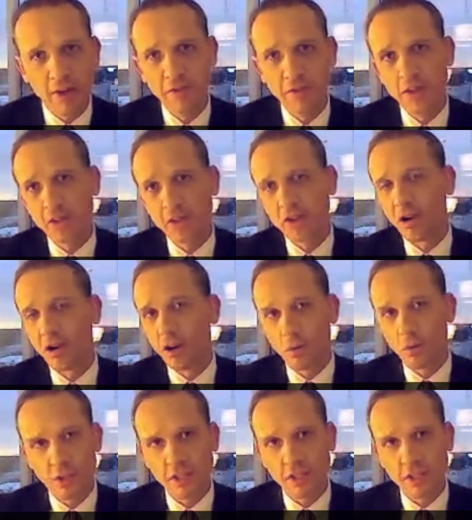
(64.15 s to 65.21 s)
benefits,
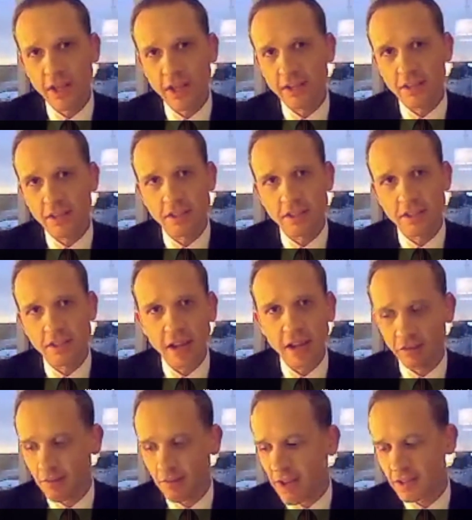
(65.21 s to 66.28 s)
all were slated to take
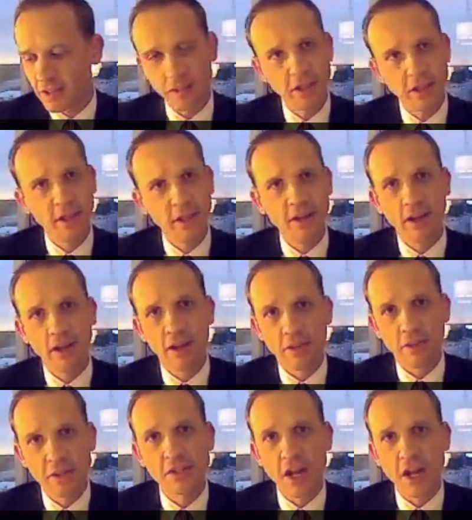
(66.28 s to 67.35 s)
effect uh,
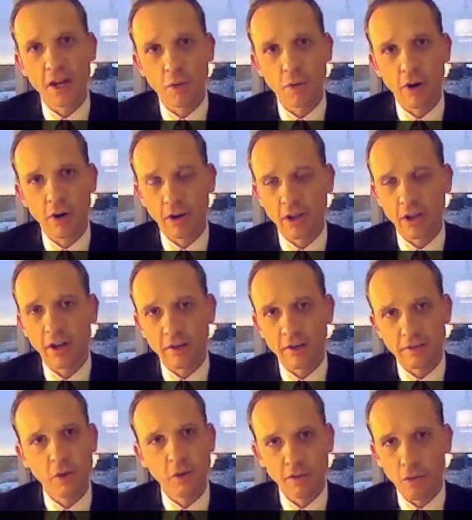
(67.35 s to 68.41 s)
this January of
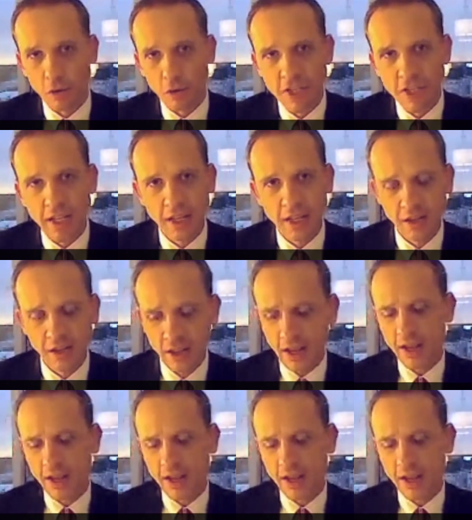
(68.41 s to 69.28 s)
2014.